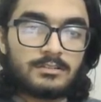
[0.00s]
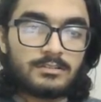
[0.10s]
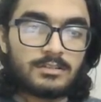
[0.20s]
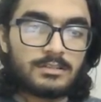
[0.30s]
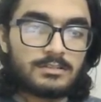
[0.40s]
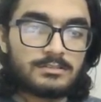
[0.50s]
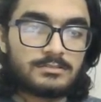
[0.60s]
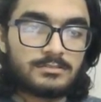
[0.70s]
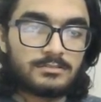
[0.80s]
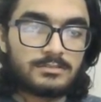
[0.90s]
Okay,
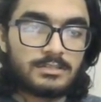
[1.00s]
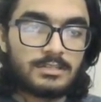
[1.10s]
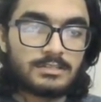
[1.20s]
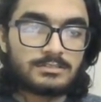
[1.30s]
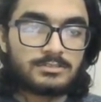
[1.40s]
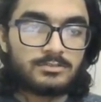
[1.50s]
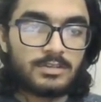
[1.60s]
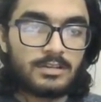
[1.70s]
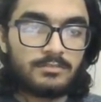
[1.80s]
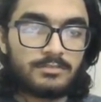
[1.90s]
so the next you
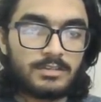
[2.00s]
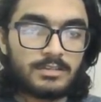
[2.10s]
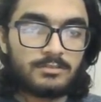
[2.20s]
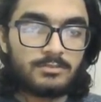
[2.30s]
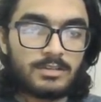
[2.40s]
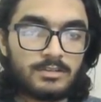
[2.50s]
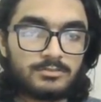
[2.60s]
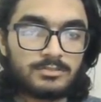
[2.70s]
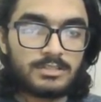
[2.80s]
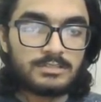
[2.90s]
have include arrow.
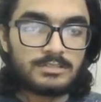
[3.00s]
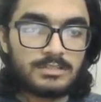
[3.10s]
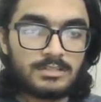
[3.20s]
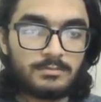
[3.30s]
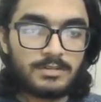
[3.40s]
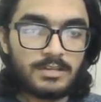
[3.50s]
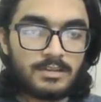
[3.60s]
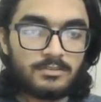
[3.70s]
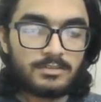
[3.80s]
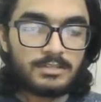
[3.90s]
So there is a little bit
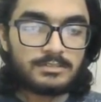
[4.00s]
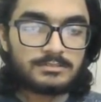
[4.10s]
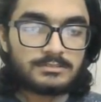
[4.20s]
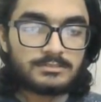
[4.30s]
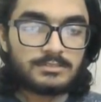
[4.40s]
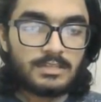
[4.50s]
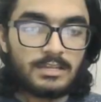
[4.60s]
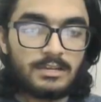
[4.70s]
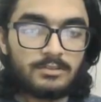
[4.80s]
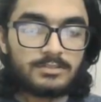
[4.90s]
arrow
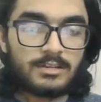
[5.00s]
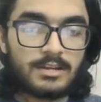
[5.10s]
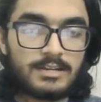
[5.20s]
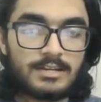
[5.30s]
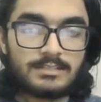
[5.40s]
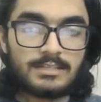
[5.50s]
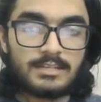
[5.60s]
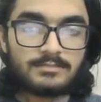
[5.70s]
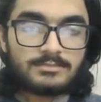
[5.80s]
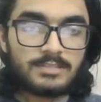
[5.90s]
on the right and the
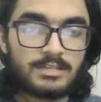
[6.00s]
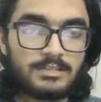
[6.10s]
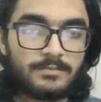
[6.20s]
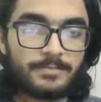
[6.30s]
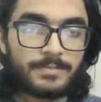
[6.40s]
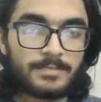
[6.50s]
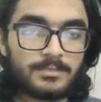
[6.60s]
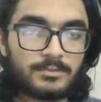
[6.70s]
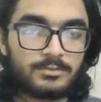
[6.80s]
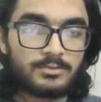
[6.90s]
left side,
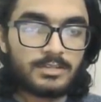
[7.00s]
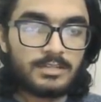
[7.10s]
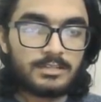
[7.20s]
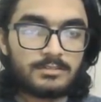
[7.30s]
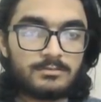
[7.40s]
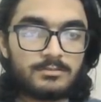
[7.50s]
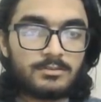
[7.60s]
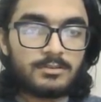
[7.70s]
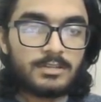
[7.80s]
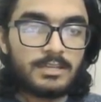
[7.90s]
so you can include
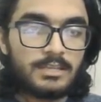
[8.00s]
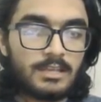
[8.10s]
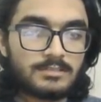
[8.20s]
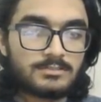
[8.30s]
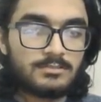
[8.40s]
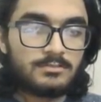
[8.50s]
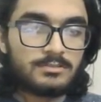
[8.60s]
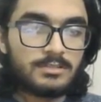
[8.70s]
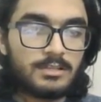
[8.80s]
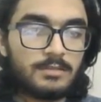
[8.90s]
or
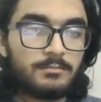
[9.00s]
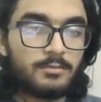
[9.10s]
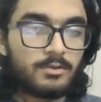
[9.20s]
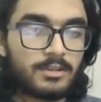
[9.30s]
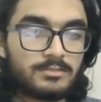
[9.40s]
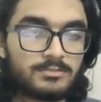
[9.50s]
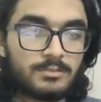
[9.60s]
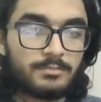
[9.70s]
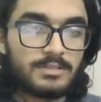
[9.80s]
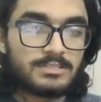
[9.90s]
exclude. Okay, so the
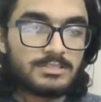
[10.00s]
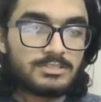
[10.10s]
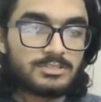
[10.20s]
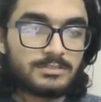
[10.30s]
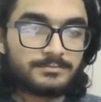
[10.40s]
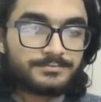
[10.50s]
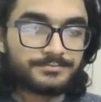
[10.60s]
pagination,